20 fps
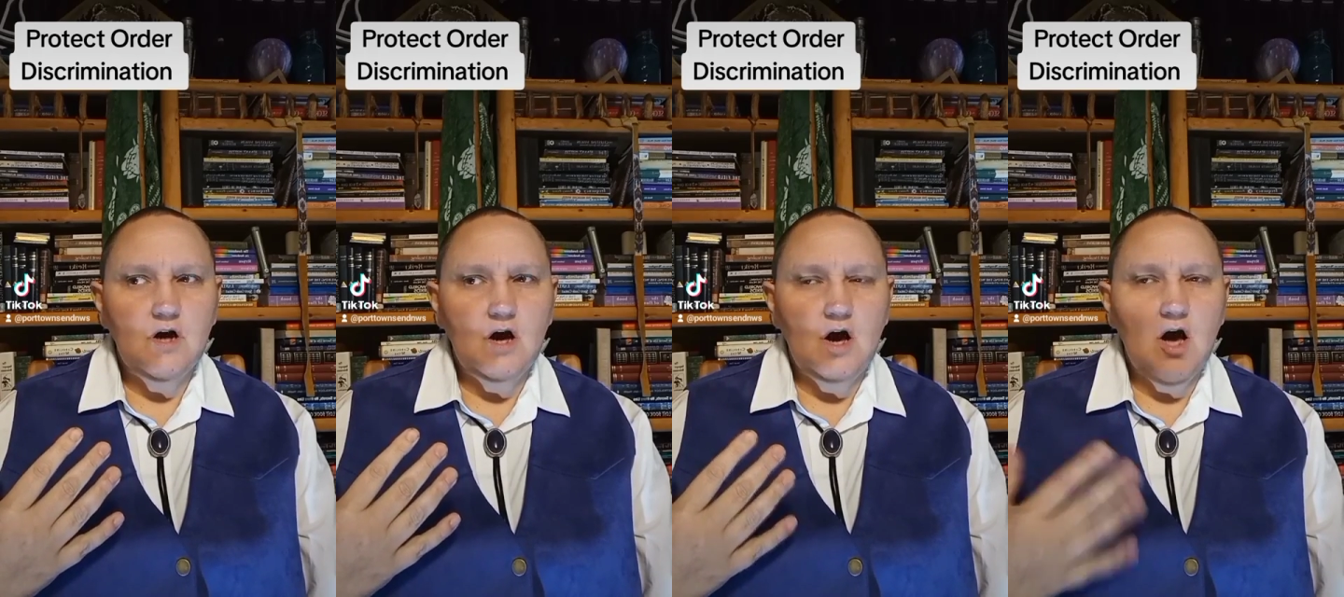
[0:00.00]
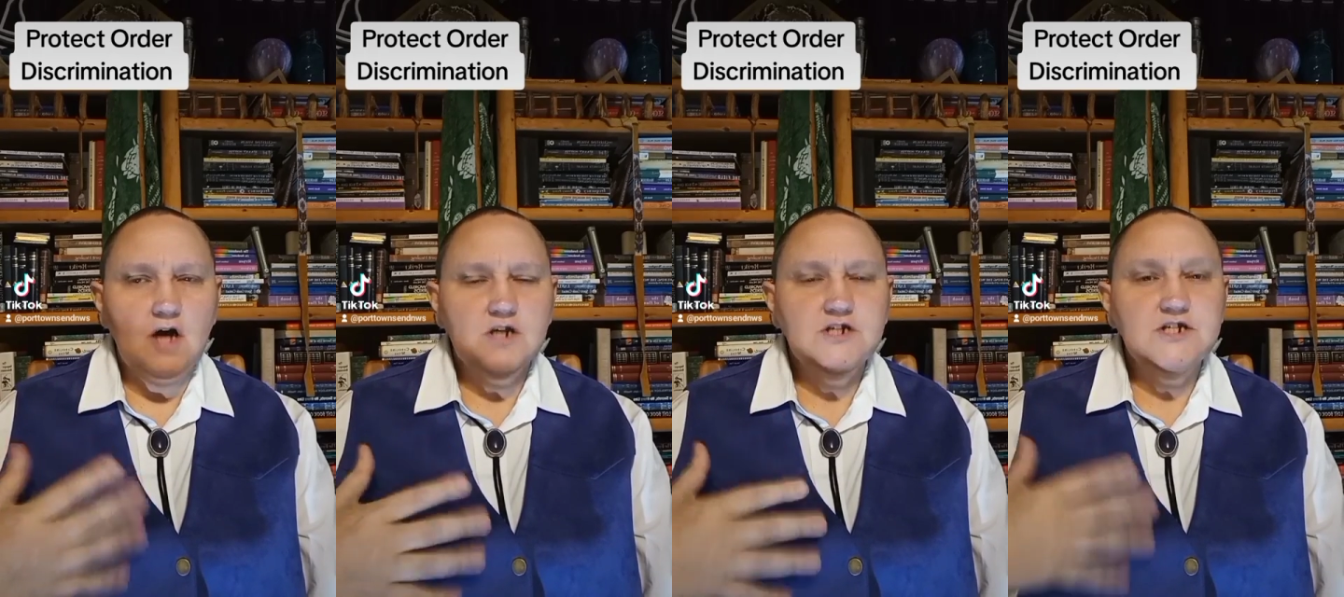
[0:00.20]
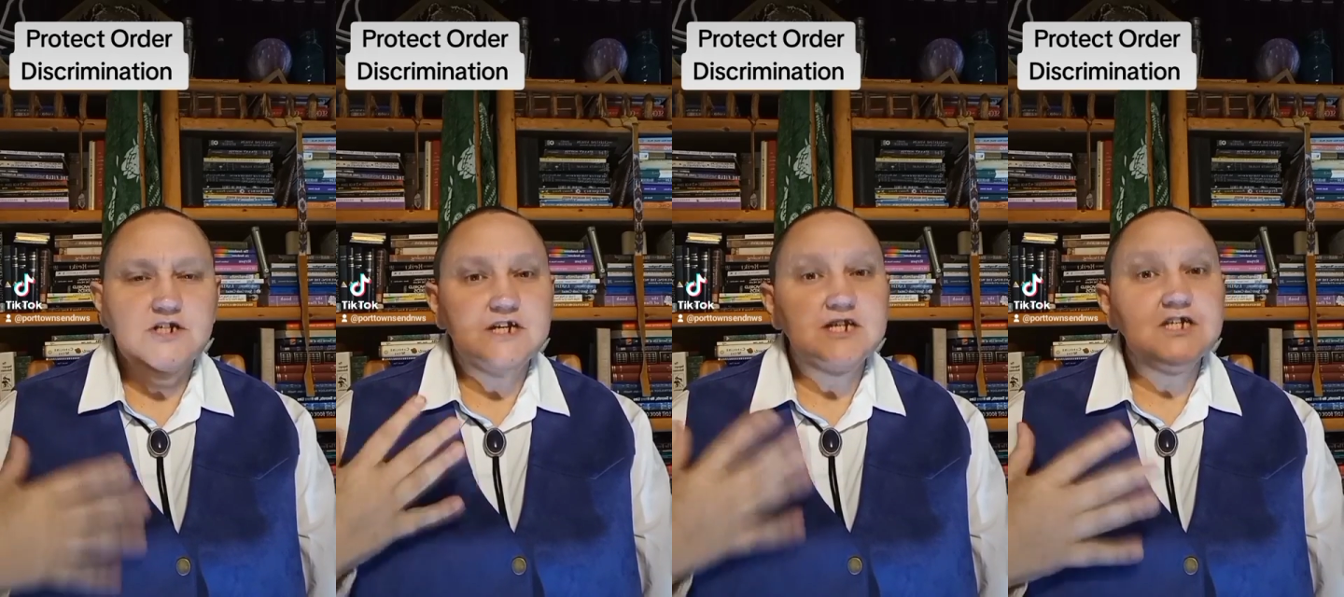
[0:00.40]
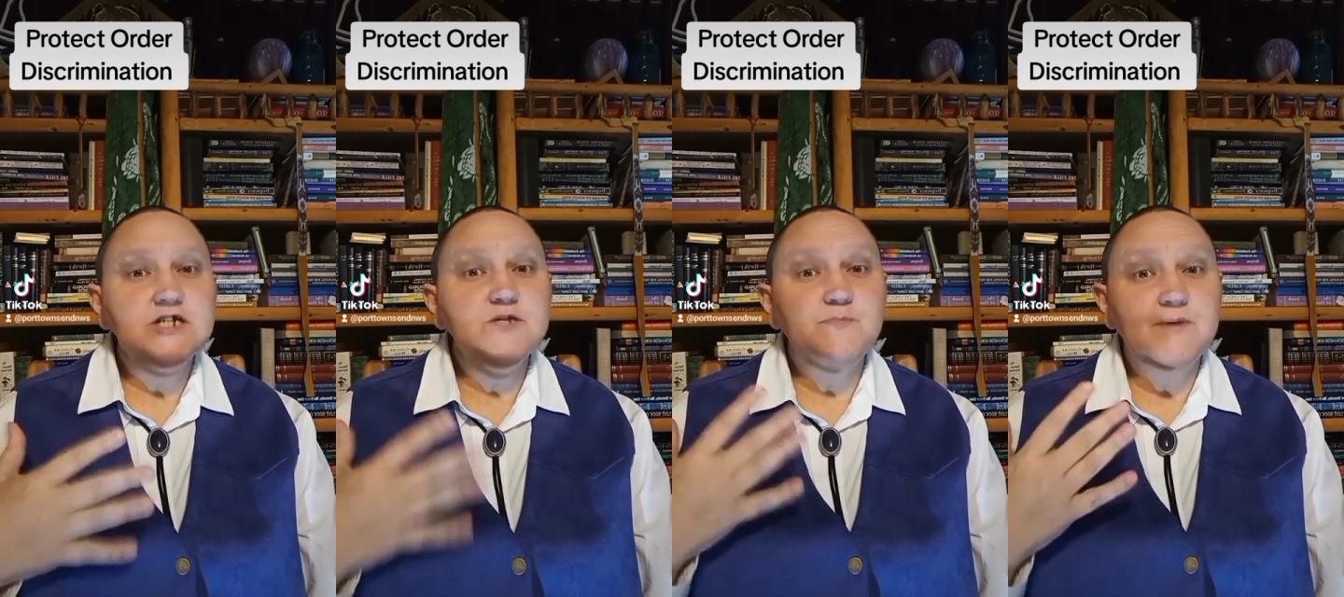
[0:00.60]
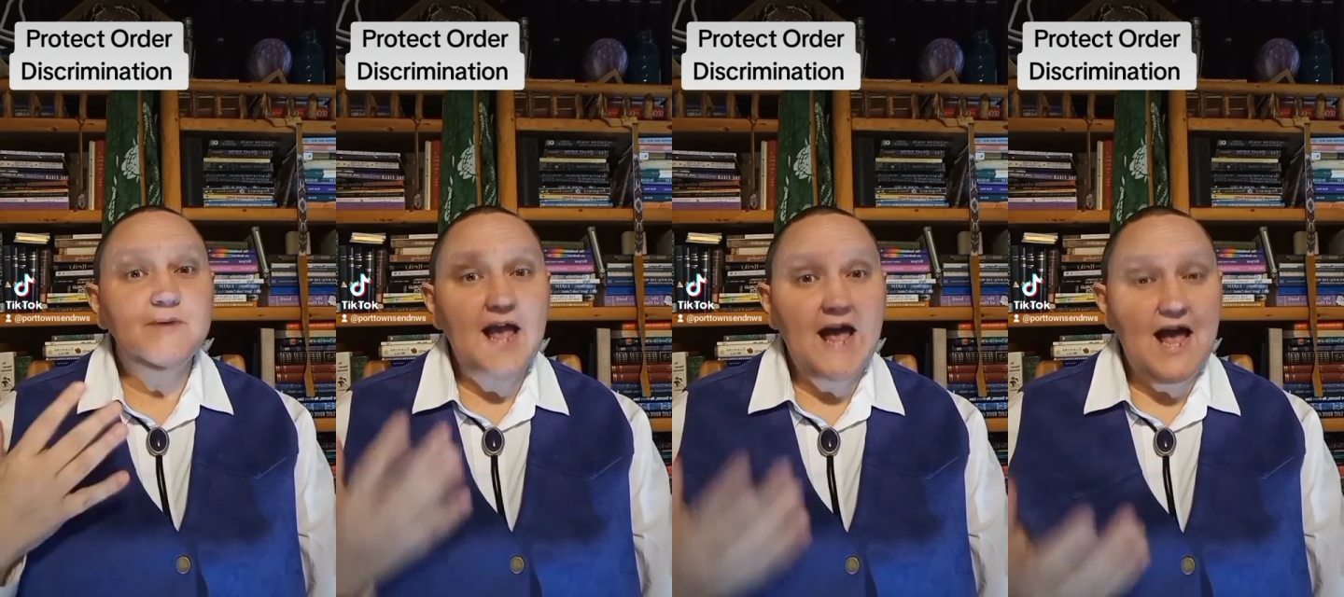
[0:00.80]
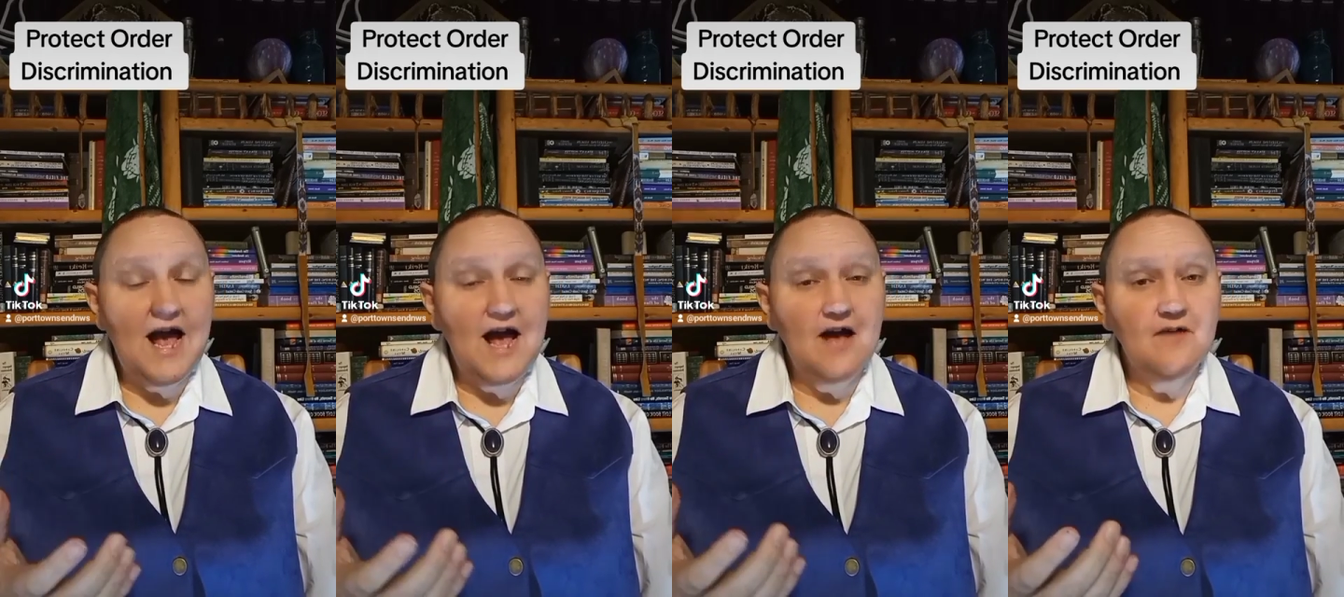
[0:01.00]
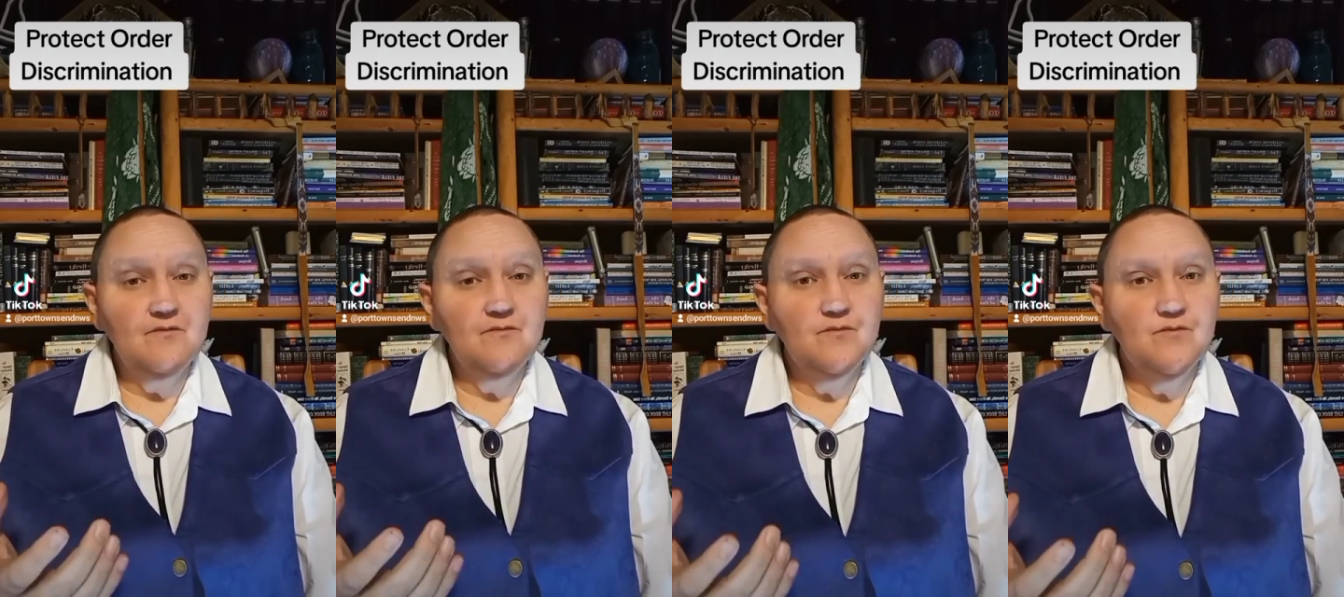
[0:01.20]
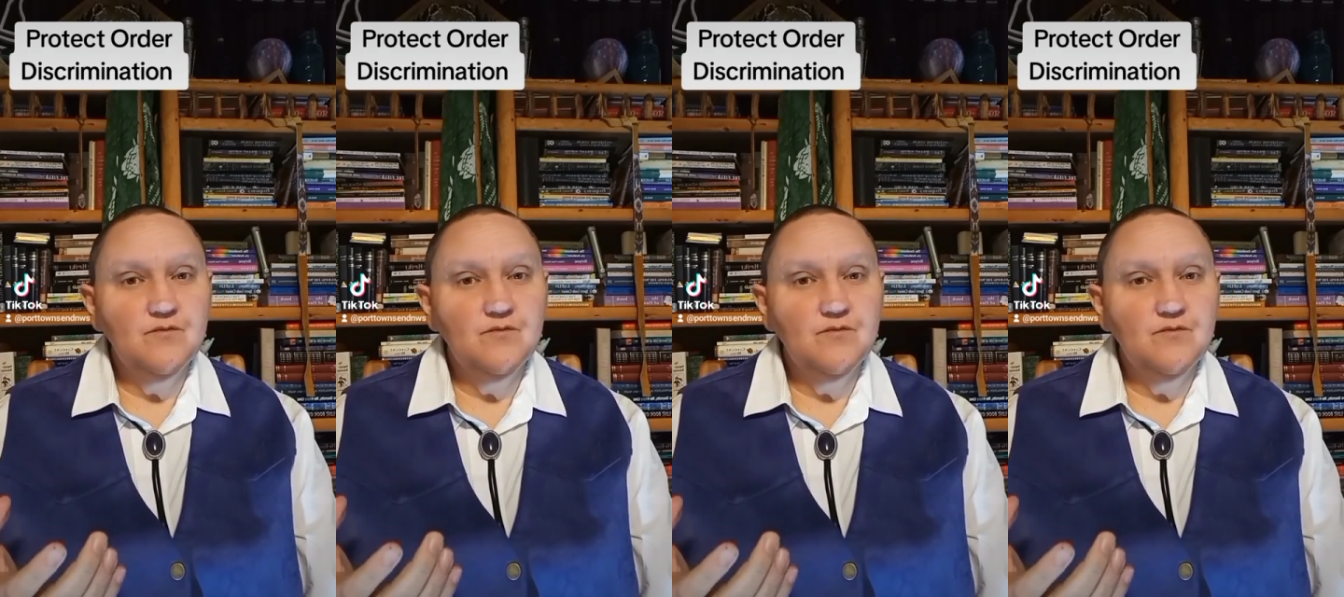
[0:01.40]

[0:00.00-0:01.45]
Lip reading: on Jenny's behalf